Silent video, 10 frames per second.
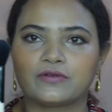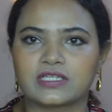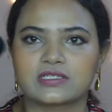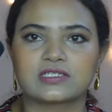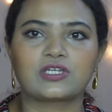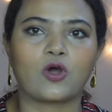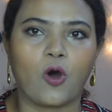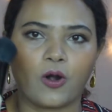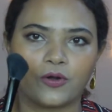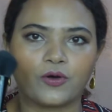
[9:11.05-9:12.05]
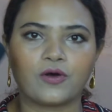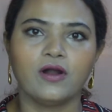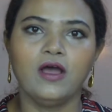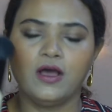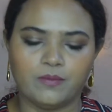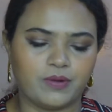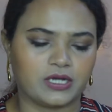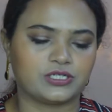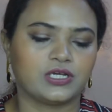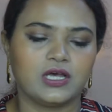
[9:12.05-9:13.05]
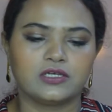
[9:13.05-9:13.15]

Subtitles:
This is the contour brush.